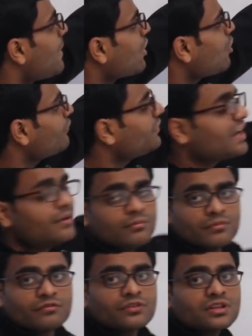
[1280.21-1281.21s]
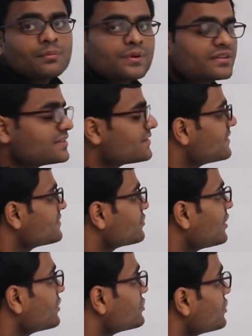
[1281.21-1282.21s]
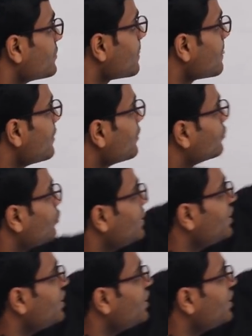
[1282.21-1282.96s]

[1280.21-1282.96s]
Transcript: back of time with a persistent strategy. So,